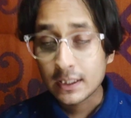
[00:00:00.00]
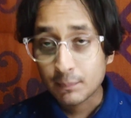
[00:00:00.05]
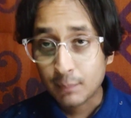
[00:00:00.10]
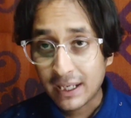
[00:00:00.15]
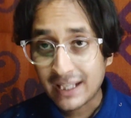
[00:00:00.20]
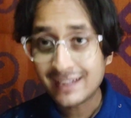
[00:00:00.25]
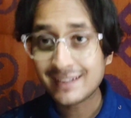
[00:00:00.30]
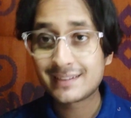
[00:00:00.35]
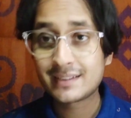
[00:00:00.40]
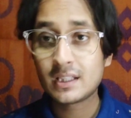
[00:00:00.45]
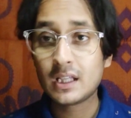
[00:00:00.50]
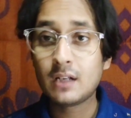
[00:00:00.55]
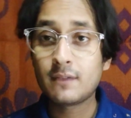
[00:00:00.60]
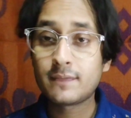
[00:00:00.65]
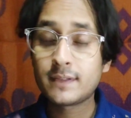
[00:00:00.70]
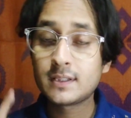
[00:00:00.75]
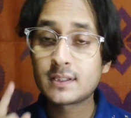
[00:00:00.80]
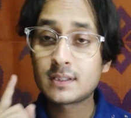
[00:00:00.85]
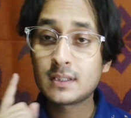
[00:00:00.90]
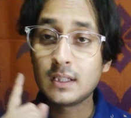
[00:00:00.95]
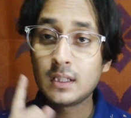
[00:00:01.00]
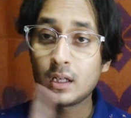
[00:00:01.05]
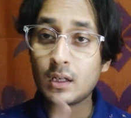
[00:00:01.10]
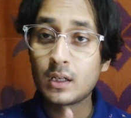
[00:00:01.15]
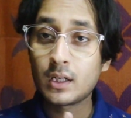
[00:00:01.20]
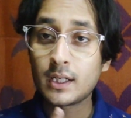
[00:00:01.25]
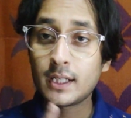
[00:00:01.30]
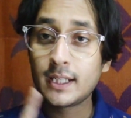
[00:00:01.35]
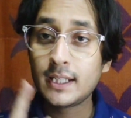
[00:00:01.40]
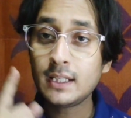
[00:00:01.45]
by itself is
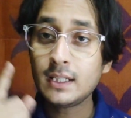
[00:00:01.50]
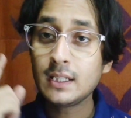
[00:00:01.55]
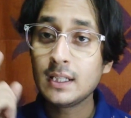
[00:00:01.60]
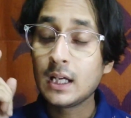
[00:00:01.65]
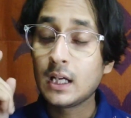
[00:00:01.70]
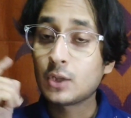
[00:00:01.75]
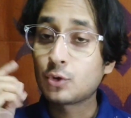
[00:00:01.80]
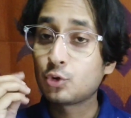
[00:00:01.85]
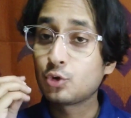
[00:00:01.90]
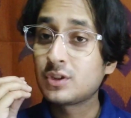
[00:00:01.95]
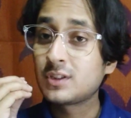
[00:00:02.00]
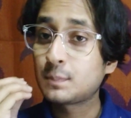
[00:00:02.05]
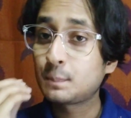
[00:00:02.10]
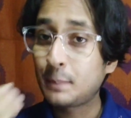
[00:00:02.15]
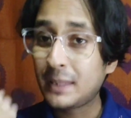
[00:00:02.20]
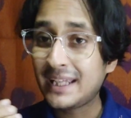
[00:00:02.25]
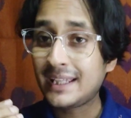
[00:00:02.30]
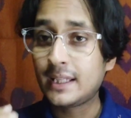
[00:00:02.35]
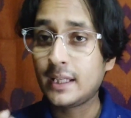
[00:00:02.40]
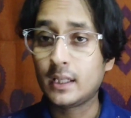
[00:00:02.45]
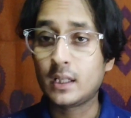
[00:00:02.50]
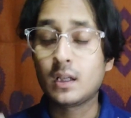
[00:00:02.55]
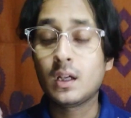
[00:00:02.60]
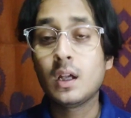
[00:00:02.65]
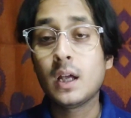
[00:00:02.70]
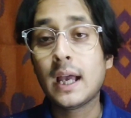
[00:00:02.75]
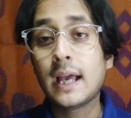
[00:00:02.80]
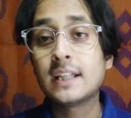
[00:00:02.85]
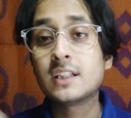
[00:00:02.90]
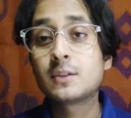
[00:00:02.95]
learning you speak it
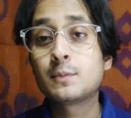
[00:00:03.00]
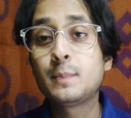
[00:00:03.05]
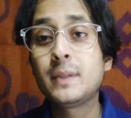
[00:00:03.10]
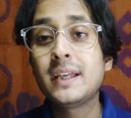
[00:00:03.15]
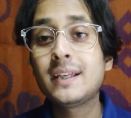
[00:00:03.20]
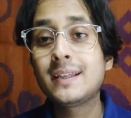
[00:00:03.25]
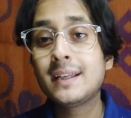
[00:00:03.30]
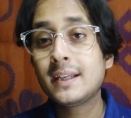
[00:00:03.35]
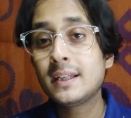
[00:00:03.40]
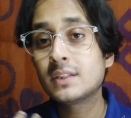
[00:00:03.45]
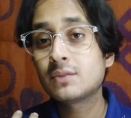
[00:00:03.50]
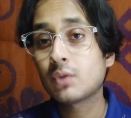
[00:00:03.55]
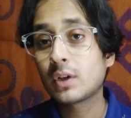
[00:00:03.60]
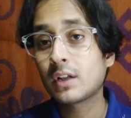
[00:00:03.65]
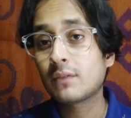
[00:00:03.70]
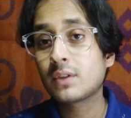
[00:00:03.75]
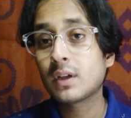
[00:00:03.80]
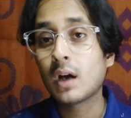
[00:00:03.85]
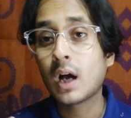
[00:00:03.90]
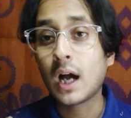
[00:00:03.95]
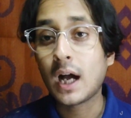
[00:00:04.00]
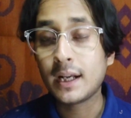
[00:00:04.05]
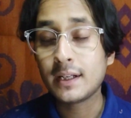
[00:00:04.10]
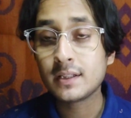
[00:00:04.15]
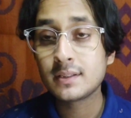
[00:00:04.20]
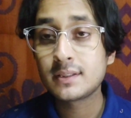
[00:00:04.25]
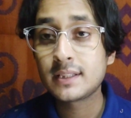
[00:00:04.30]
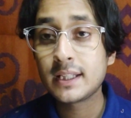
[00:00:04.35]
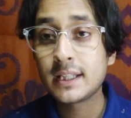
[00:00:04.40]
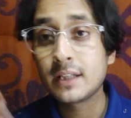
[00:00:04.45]
and speaking is one of the
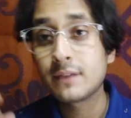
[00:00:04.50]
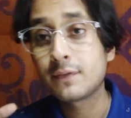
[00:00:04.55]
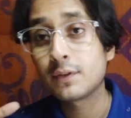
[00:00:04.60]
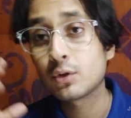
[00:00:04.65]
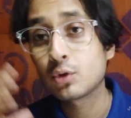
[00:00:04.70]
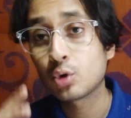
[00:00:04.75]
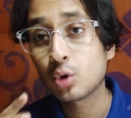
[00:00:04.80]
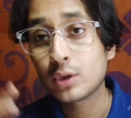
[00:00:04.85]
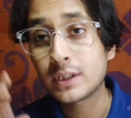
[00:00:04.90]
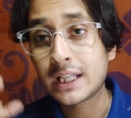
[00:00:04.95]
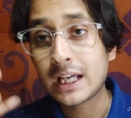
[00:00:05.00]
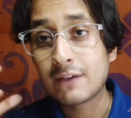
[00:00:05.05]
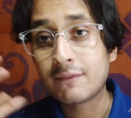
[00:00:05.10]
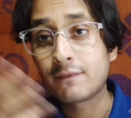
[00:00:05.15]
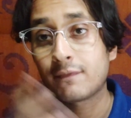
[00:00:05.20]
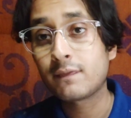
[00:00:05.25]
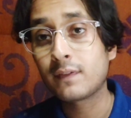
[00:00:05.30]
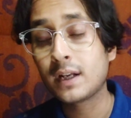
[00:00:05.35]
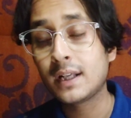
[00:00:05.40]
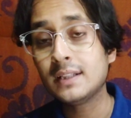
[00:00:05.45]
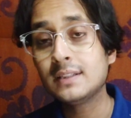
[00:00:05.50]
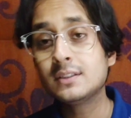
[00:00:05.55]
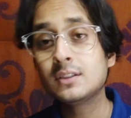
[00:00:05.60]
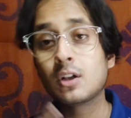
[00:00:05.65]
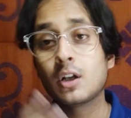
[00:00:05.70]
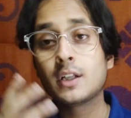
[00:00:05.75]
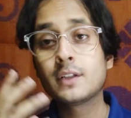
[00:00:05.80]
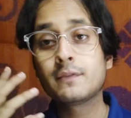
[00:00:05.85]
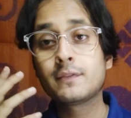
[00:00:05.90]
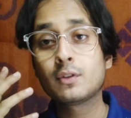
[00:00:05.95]
hardest thing if you don't have friends
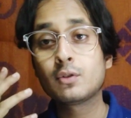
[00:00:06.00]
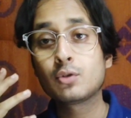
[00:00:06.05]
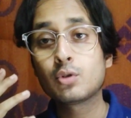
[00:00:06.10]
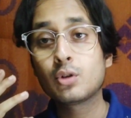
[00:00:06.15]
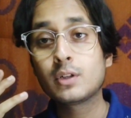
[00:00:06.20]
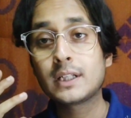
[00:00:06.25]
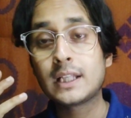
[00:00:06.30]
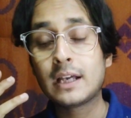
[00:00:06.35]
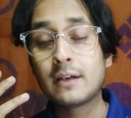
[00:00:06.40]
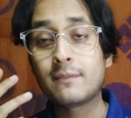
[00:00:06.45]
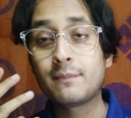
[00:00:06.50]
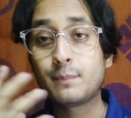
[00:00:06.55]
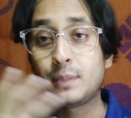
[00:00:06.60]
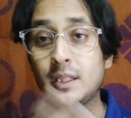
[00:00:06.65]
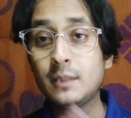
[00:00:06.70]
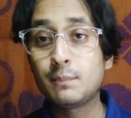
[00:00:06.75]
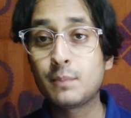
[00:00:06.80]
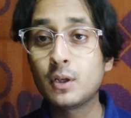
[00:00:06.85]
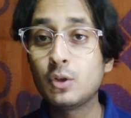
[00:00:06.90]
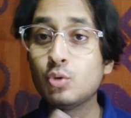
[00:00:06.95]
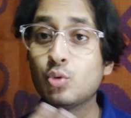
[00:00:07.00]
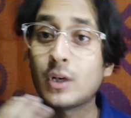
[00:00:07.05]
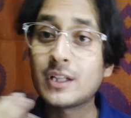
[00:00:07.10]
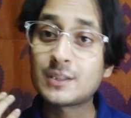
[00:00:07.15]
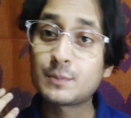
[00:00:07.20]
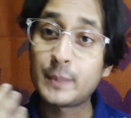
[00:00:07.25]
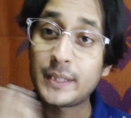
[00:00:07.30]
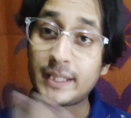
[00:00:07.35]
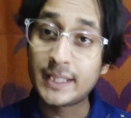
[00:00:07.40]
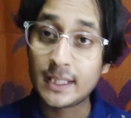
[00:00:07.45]
or if you don't have people who are
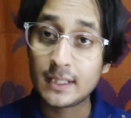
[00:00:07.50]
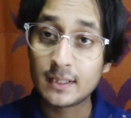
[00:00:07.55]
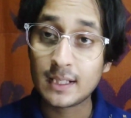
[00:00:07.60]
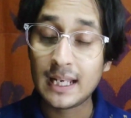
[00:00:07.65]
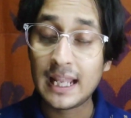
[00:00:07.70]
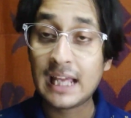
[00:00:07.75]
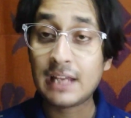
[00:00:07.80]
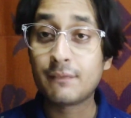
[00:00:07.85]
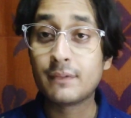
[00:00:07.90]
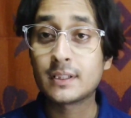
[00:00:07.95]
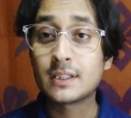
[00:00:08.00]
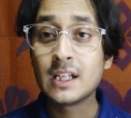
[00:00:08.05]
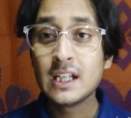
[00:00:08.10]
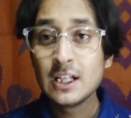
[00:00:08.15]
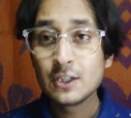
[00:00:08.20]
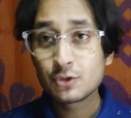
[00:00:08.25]
speaking the language